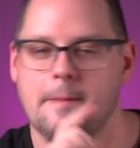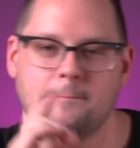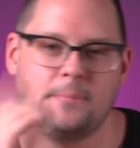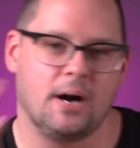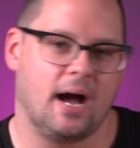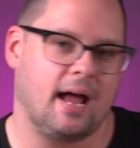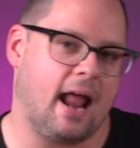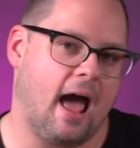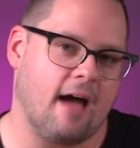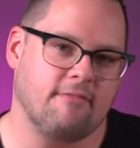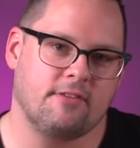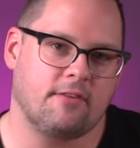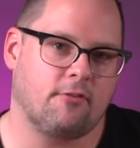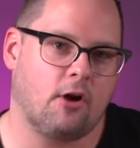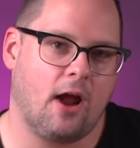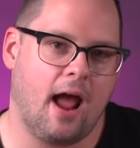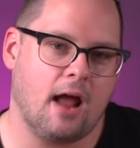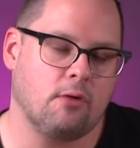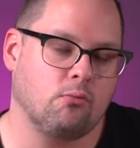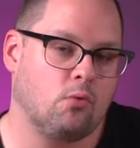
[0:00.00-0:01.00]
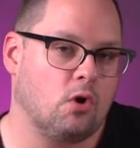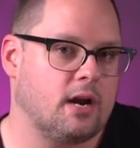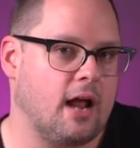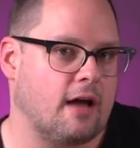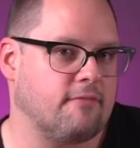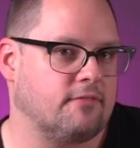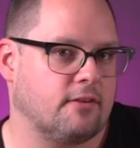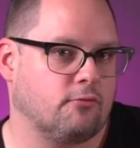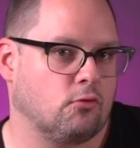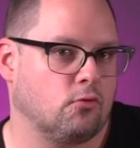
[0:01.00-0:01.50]
But I've never had one.
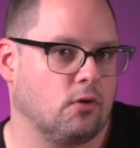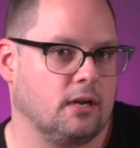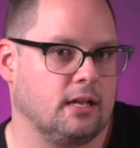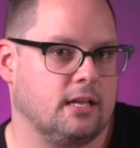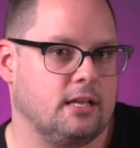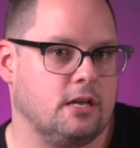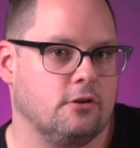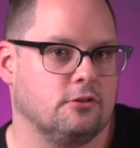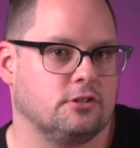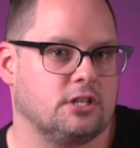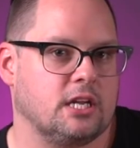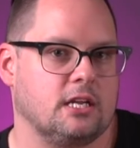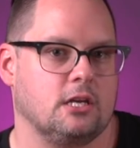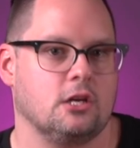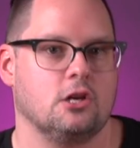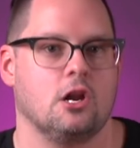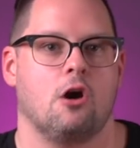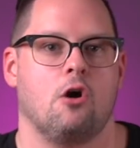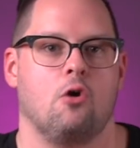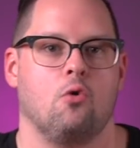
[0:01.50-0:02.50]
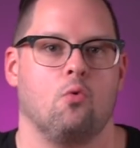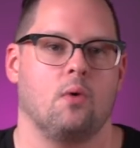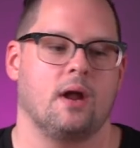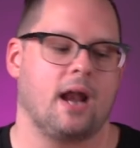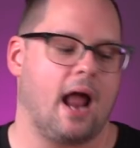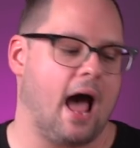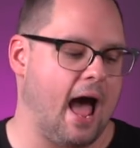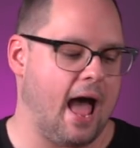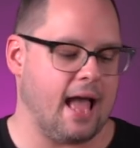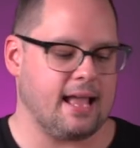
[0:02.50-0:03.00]
I've never really used it. You know,
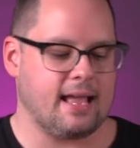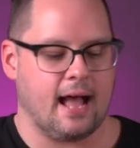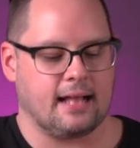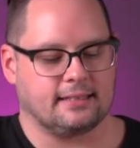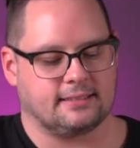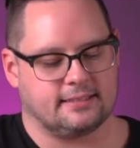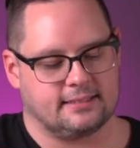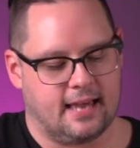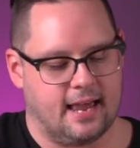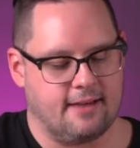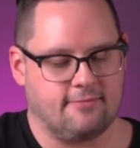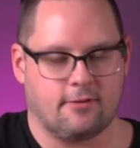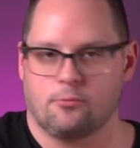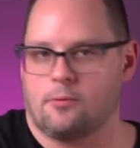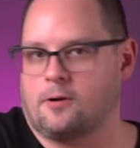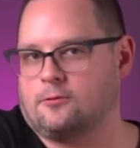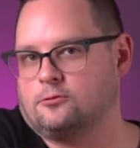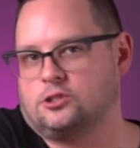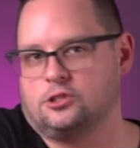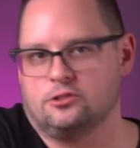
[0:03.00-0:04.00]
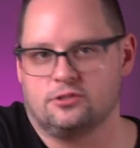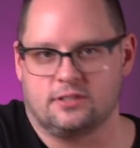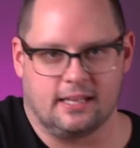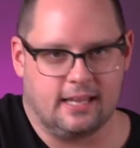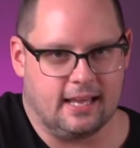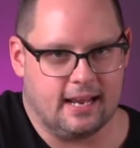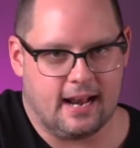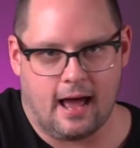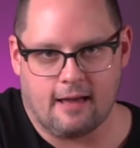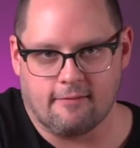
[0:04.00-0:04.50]
when I got saved, everybody was using
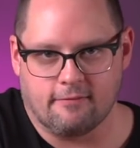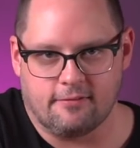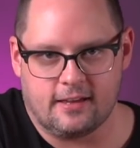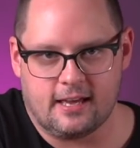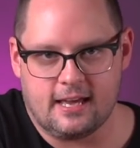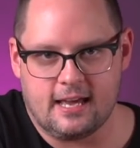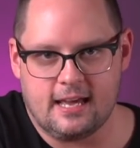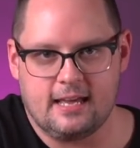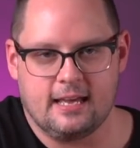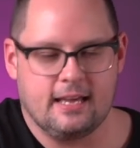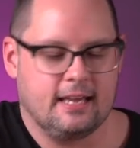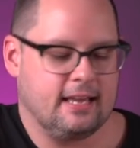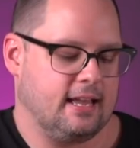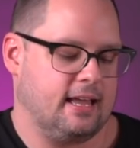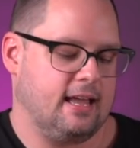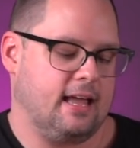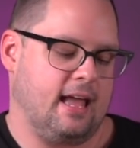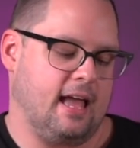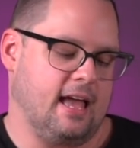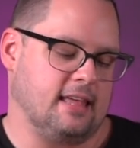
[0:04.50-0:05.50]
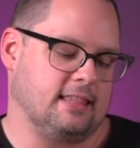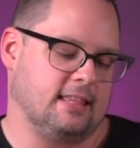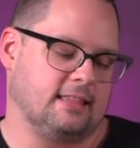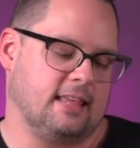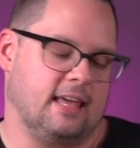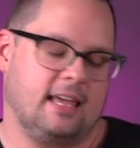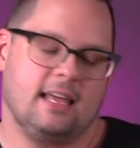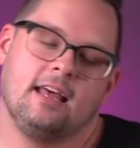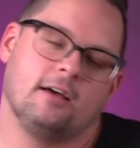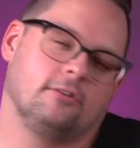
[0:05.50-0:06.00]
the NIV, and then
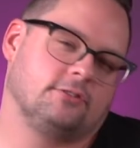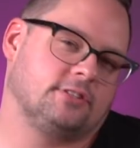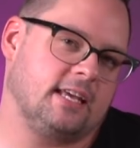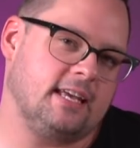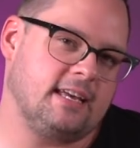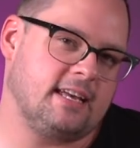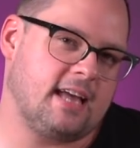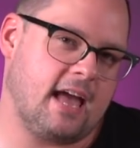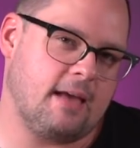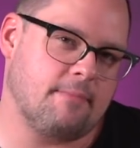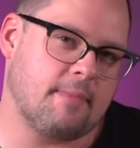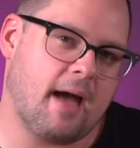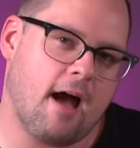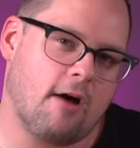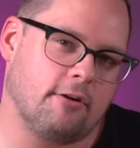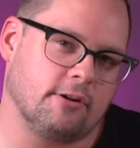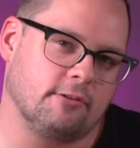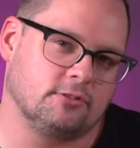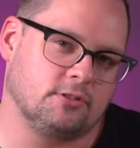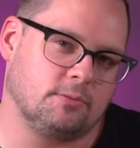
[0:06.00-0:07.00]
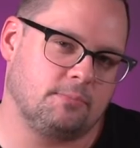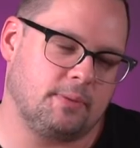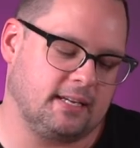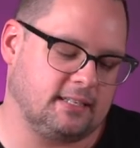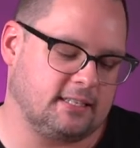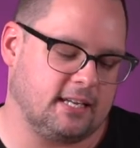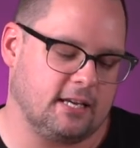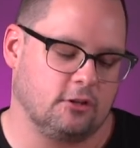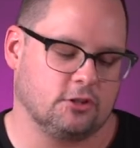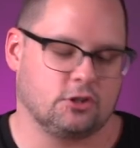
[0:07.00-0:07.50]
the NLT came out, and it was a
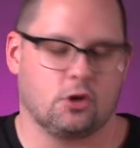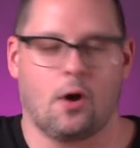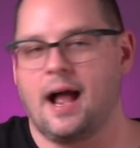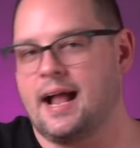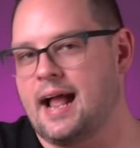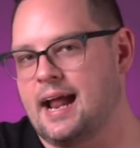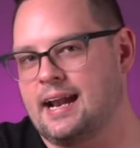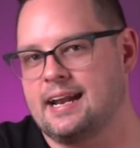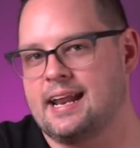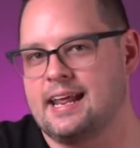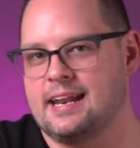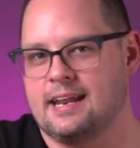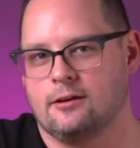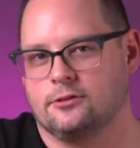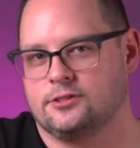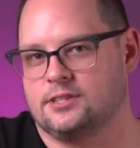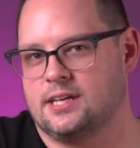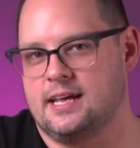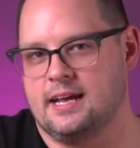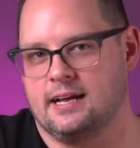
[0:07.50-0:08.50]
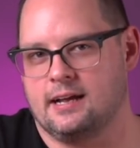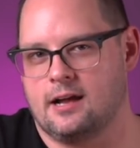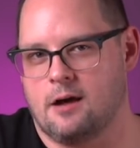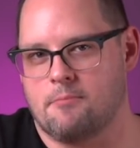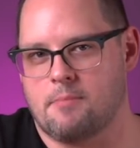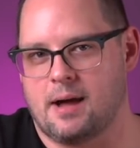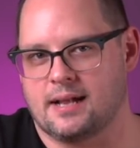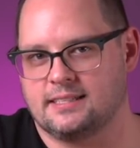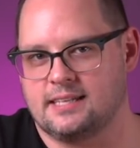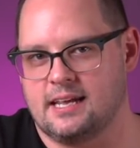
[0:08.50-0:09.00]
big deal. So I got an NLT and
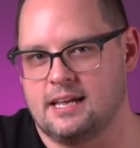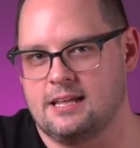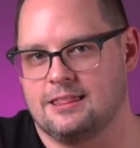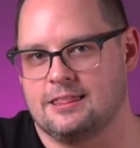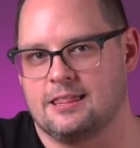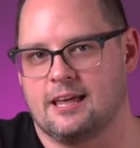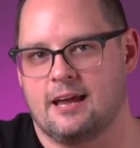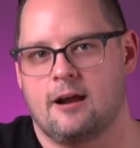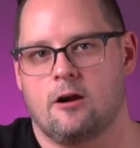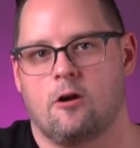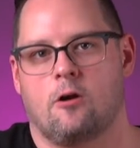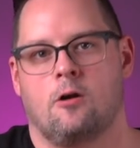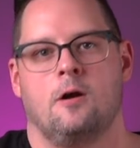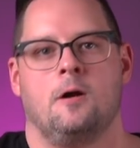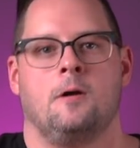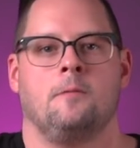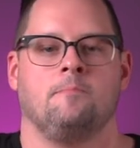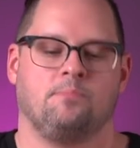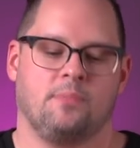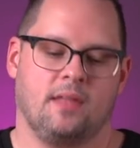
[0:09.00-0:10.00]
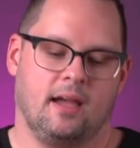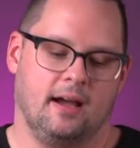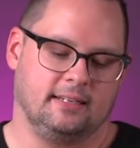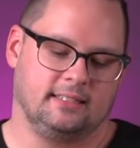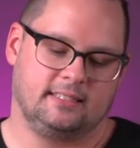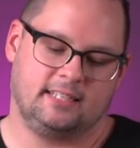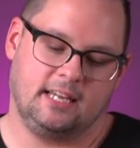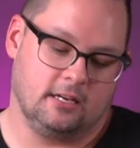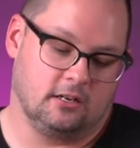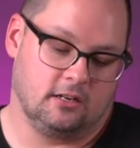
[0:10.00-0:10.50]
cut my teeth there
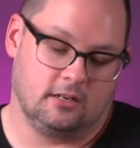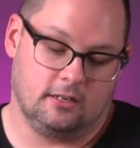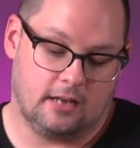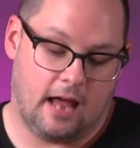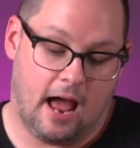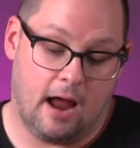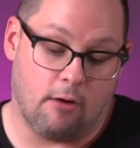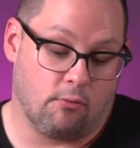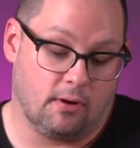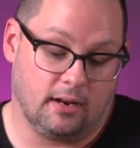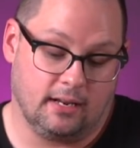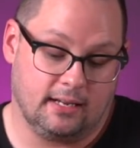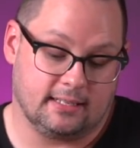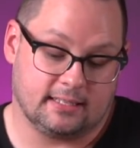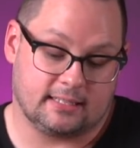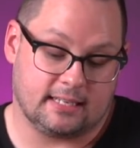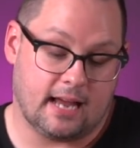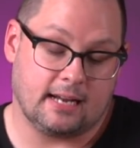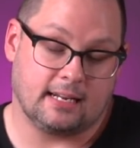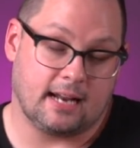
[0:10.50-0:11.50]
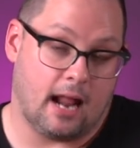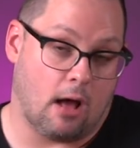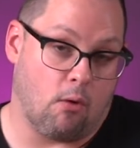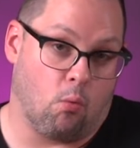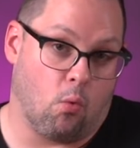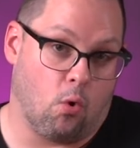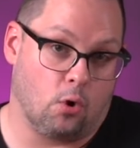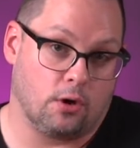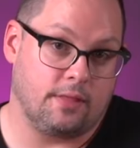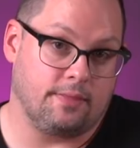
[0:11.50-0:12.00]
until I really decided I
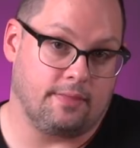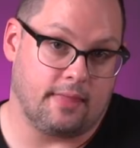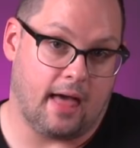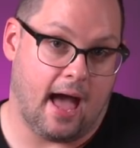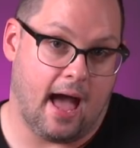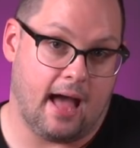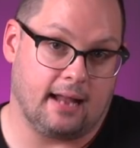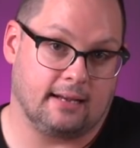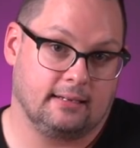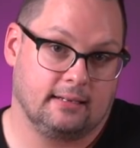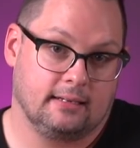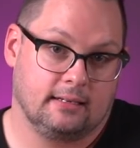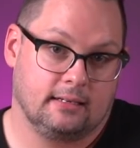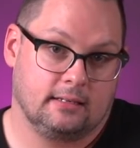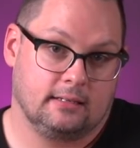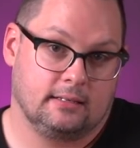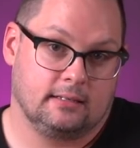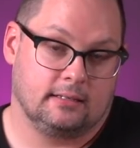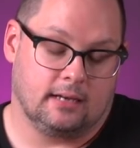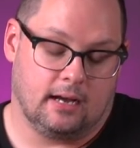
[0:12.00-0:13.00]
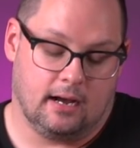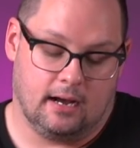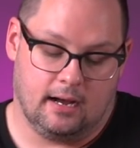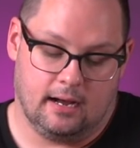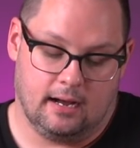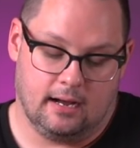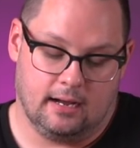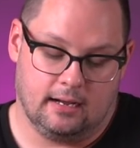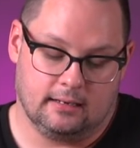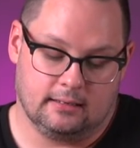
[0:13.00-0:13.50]
wanted that
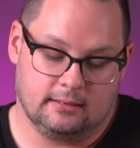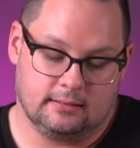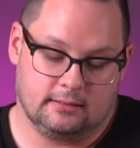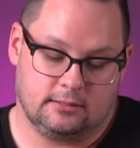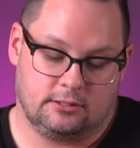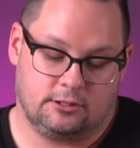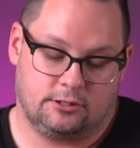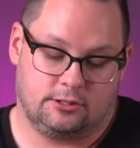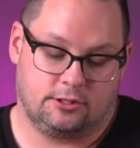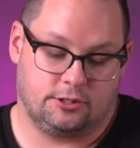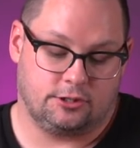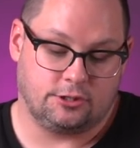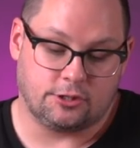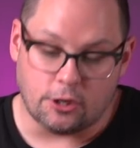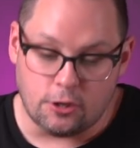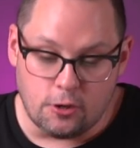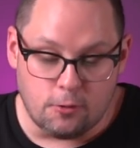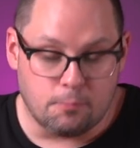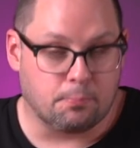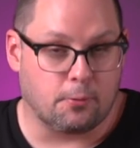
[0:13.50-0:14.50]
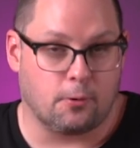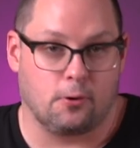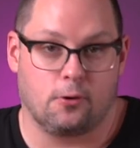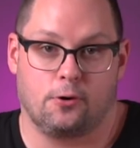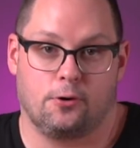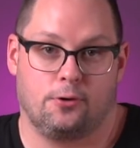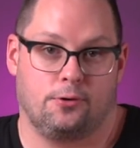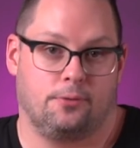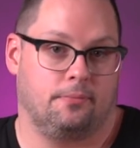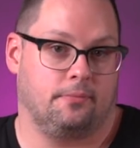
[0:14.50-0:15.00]

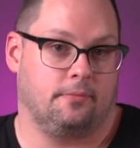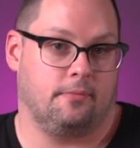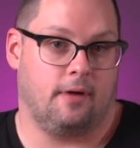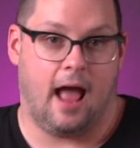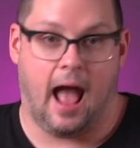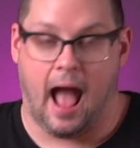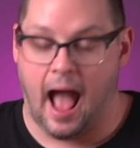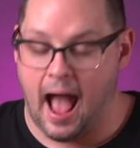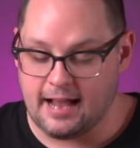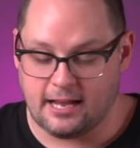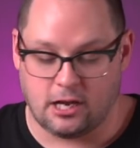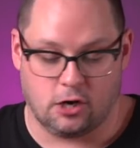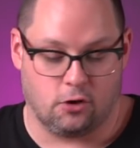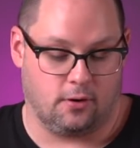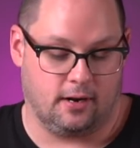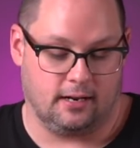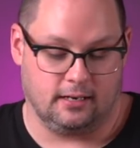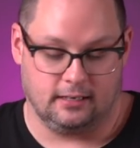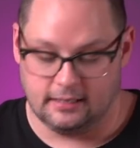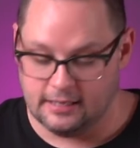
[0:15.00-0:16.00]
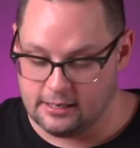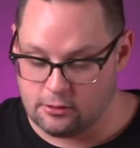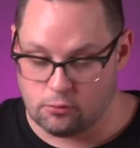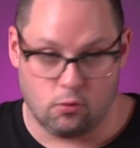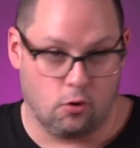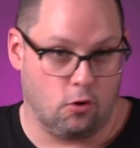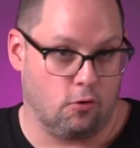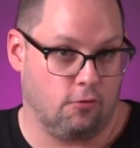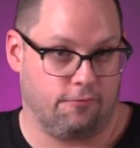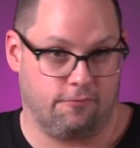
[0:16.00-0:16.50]
super accurate,
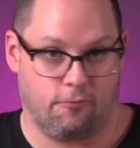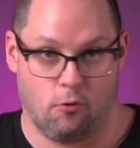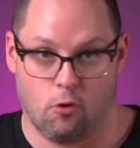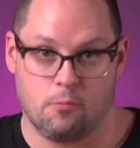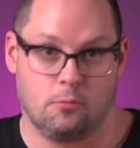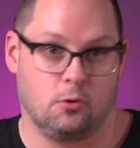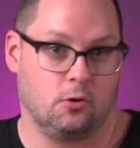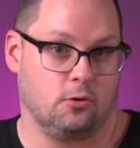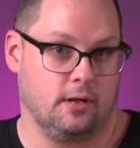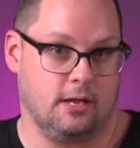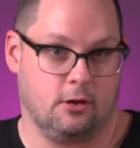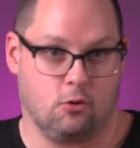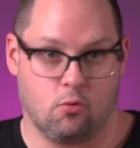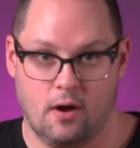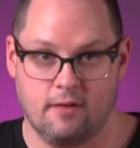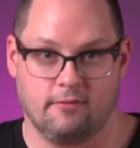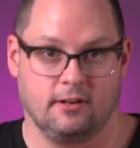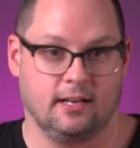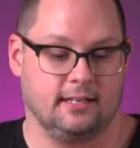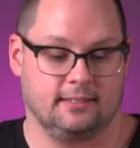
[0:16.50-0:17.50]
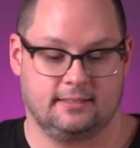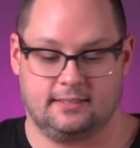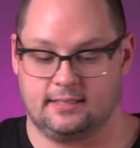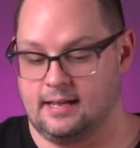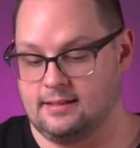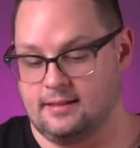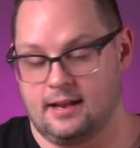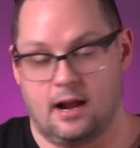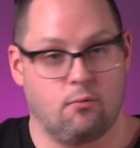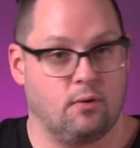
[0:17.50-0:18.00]
literal, formal equivalence,
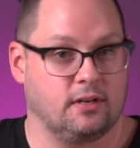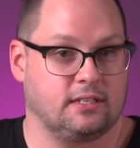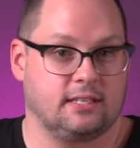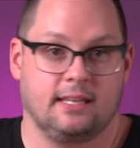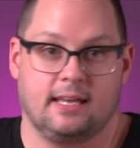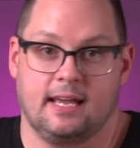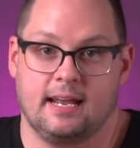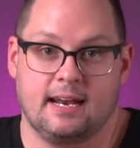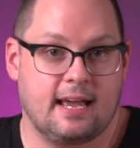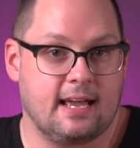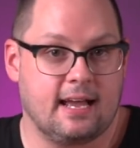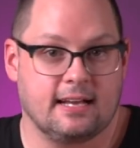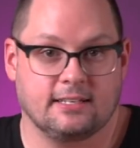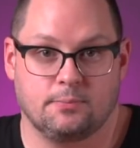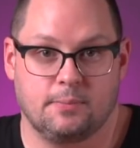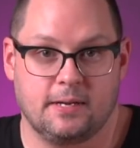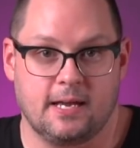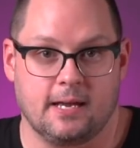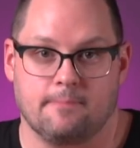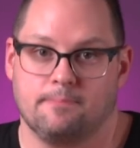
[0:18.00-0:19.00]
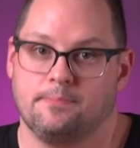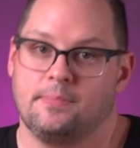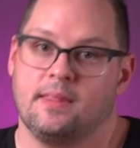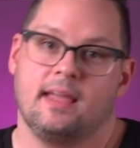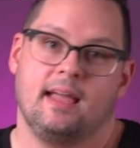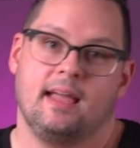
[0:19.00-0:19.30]
and then I went to the NASB.